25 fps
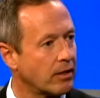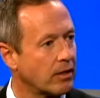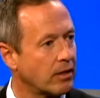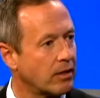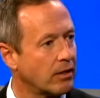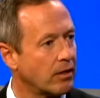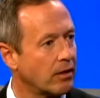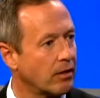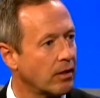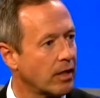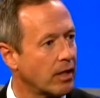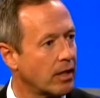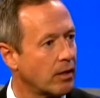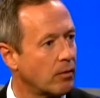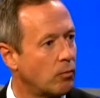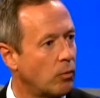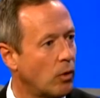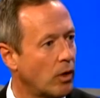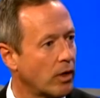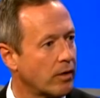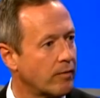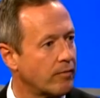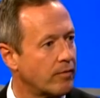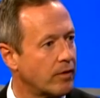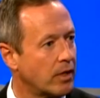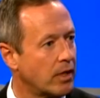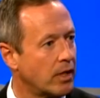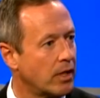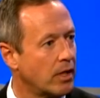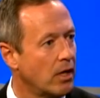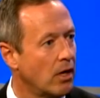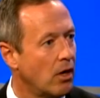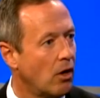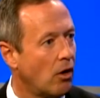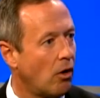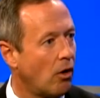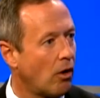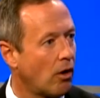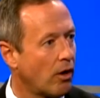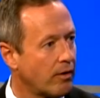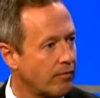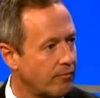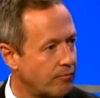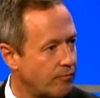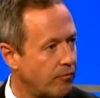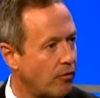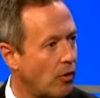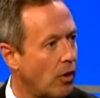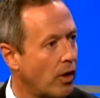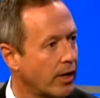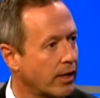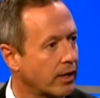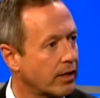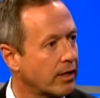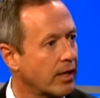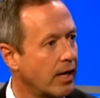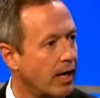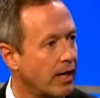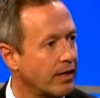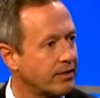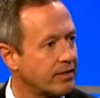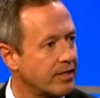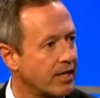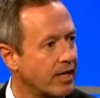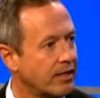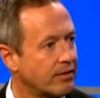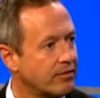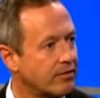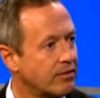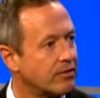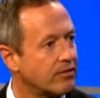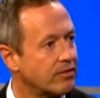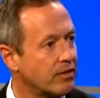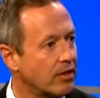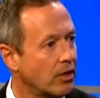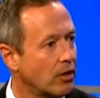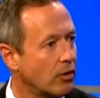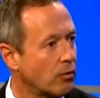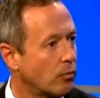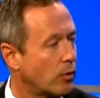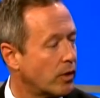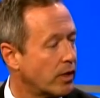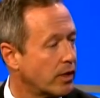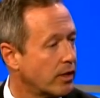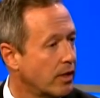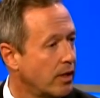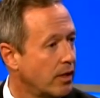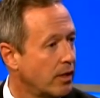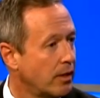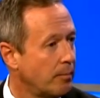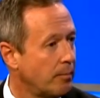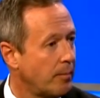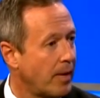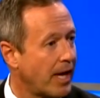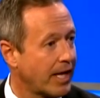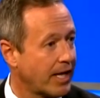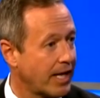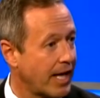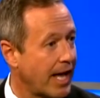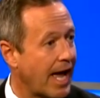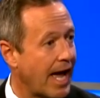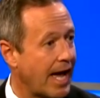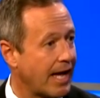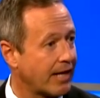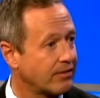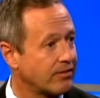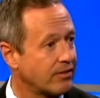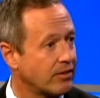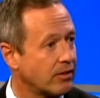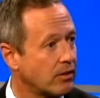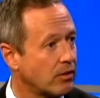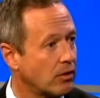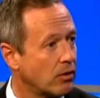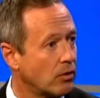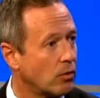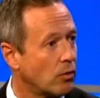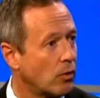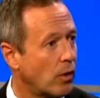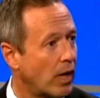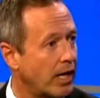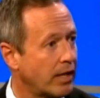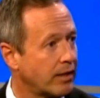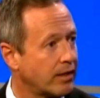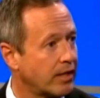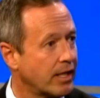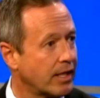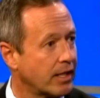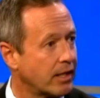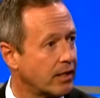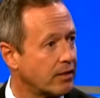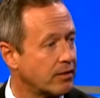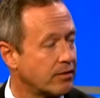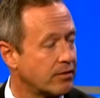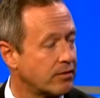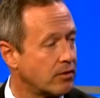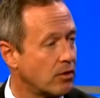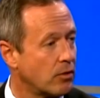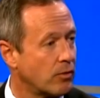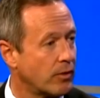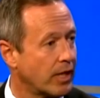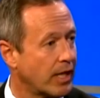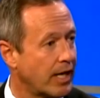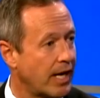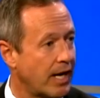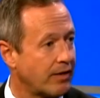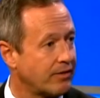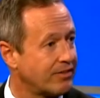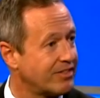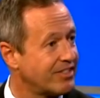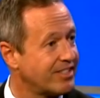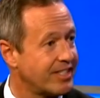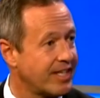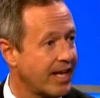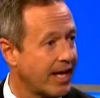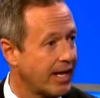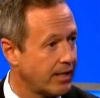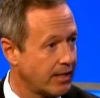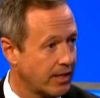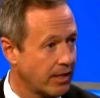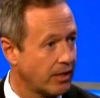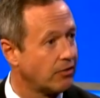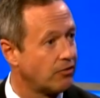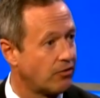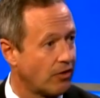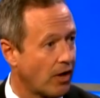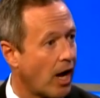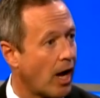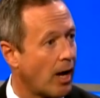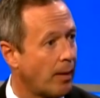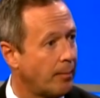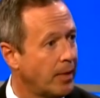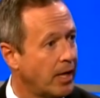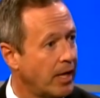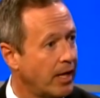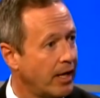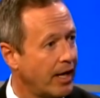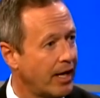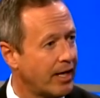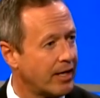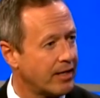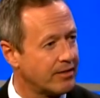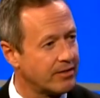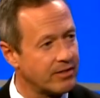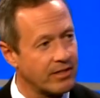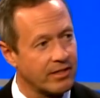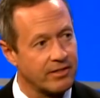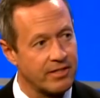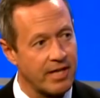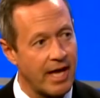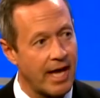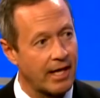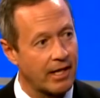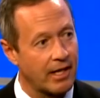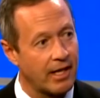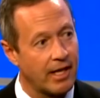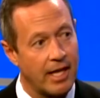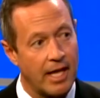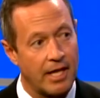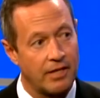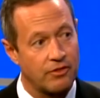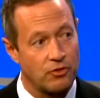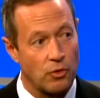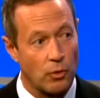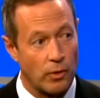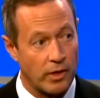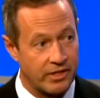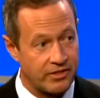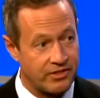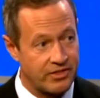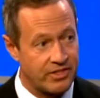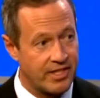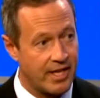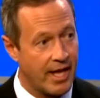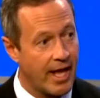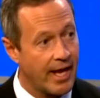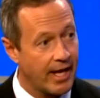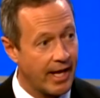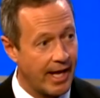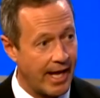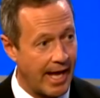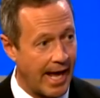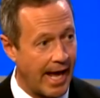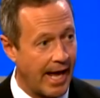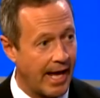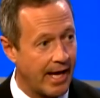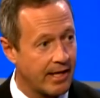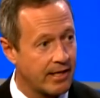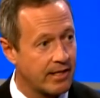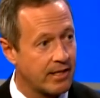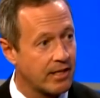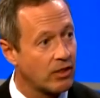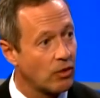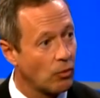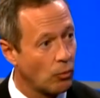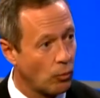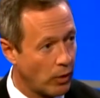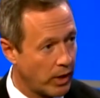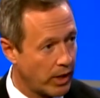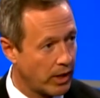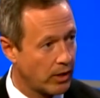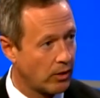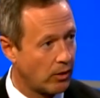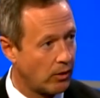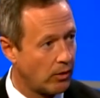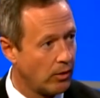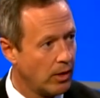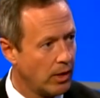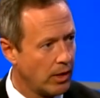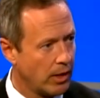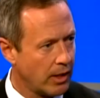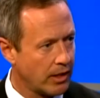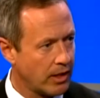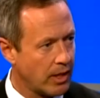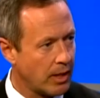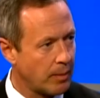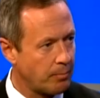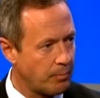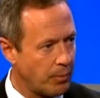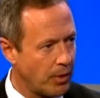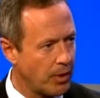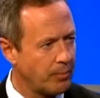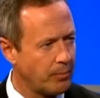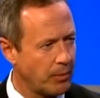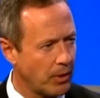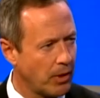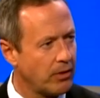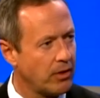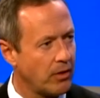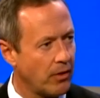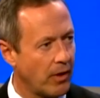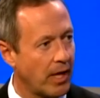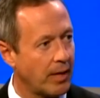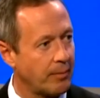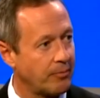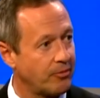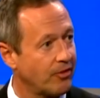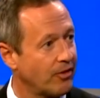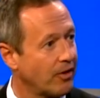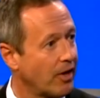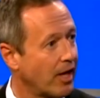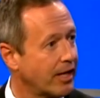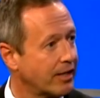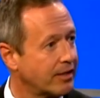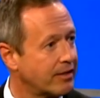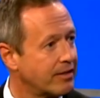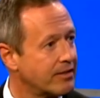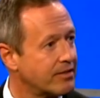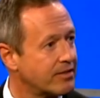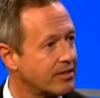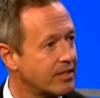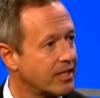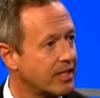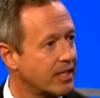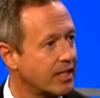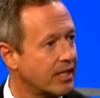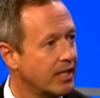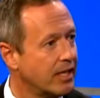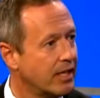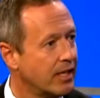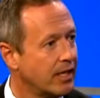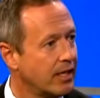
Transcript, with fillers: clearly one of the hard fought contests is here with Maggie Hassan, who I think is doing an outstanding job and is exactly that sort of steady hand at the wheel that people in New Hampshire like to see